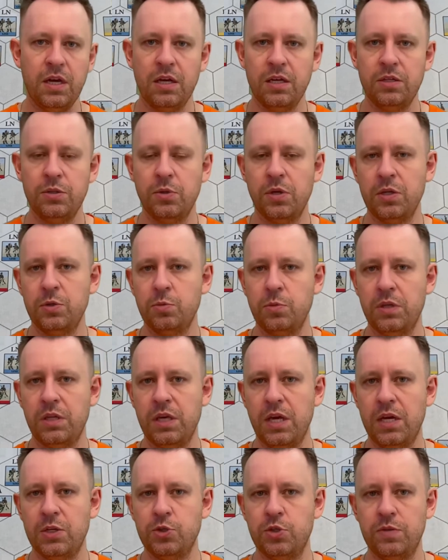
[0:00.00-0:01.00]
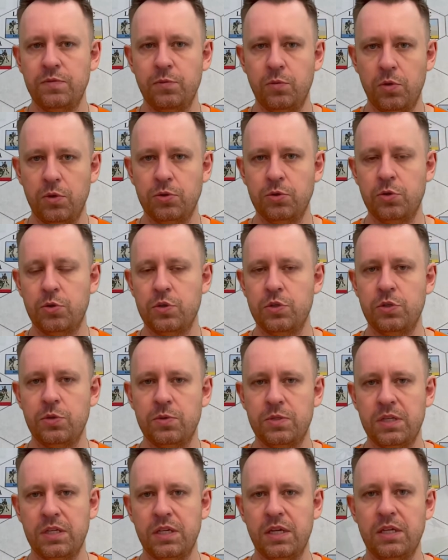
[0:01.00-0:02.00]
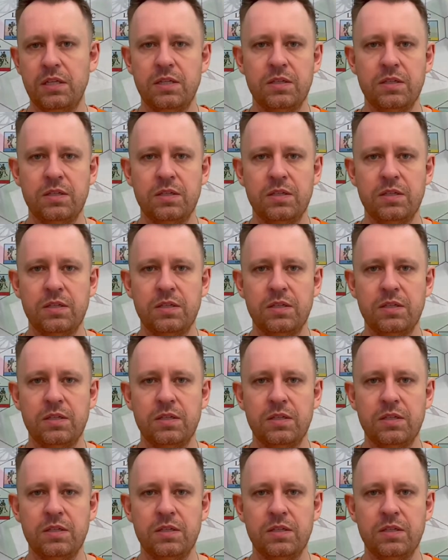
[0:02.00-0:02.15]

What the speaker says: you can really achieve wonders using it.